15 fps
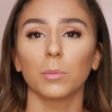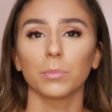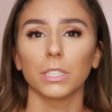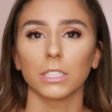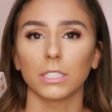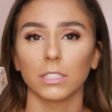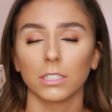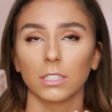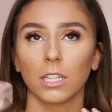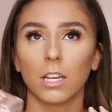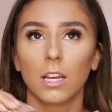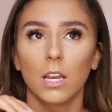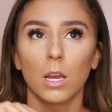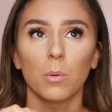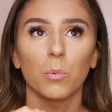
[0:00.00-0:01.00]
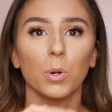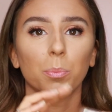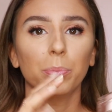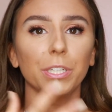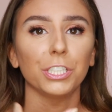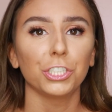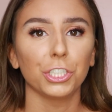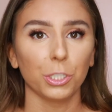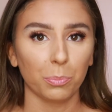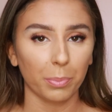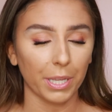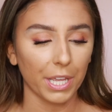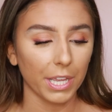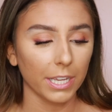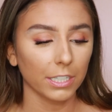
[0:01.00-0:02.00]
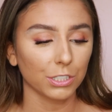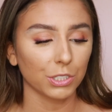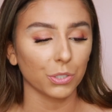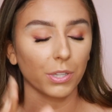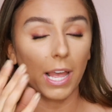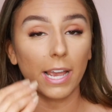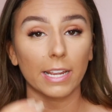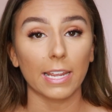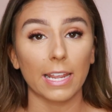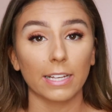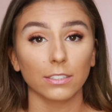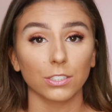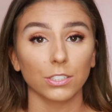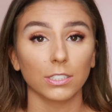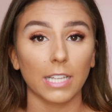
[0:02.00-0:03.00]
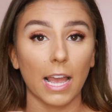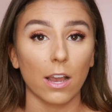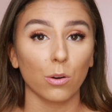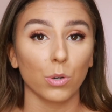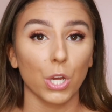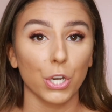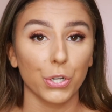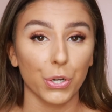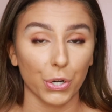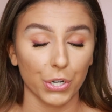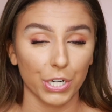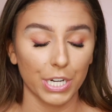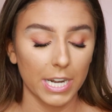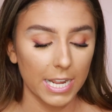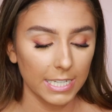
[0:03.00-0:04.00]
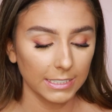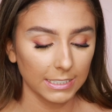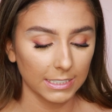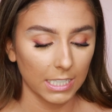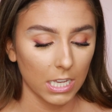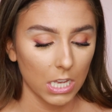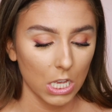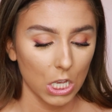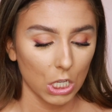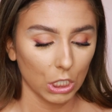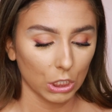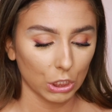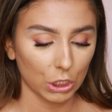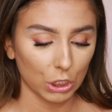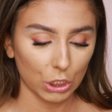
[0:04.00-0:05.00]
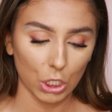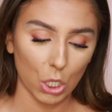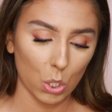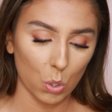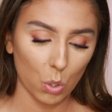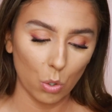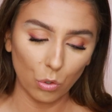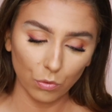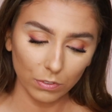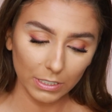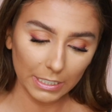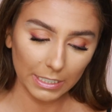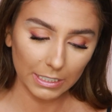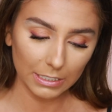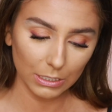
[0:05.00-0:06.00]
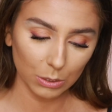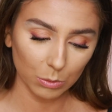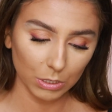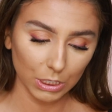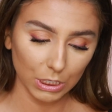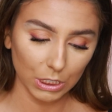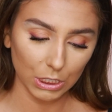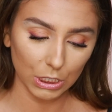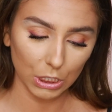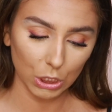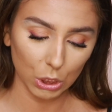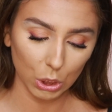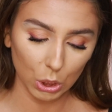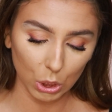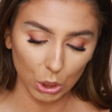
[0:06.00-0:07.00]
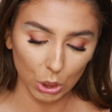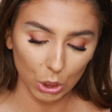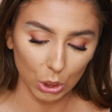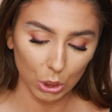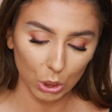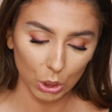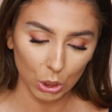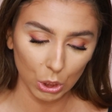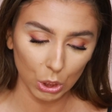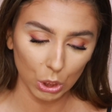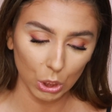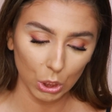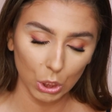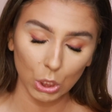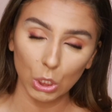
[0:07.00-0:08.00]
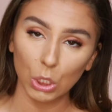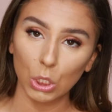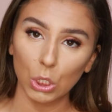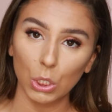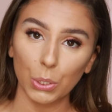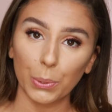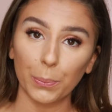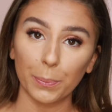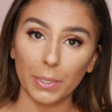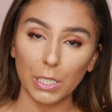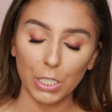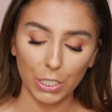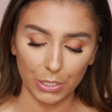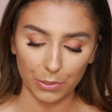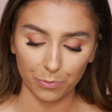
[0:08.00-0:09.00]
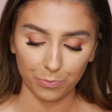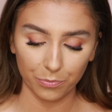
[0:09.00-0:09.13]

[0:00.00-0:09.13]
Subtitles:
this is more peachy pink, so that cancels out darkness. So hopefully this will still be good.